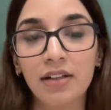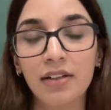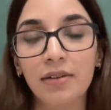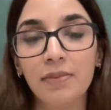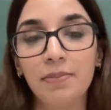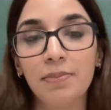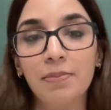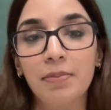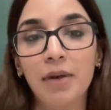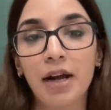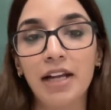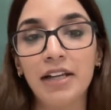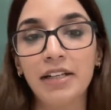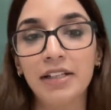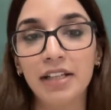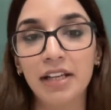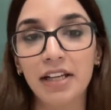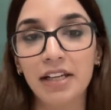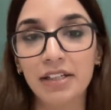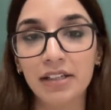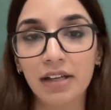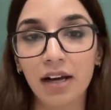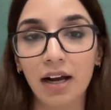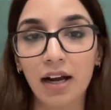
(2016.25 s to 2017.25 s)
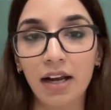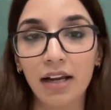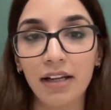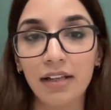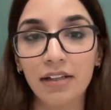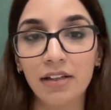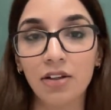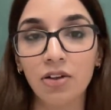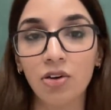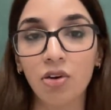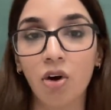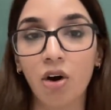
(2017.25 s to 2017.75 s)
my data in
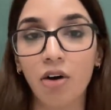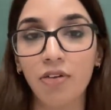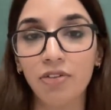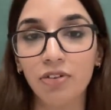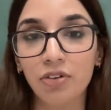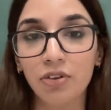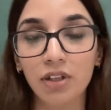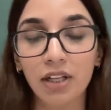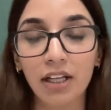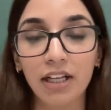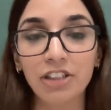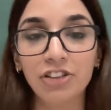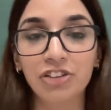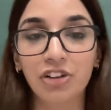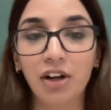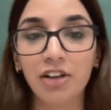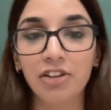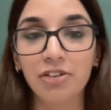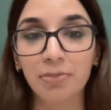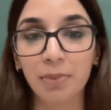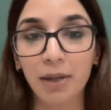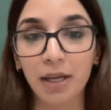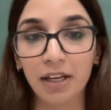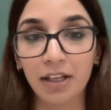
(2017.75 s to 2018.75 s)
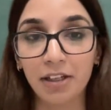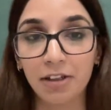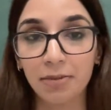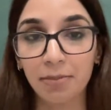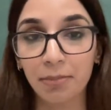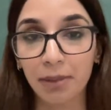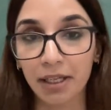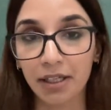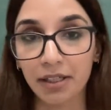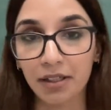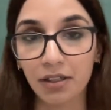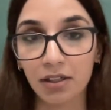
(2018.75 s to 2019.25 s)
a lawful and transparent
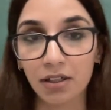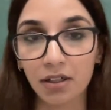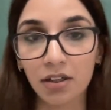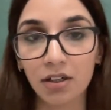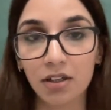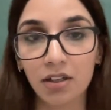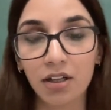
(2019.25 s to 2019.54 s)
manner,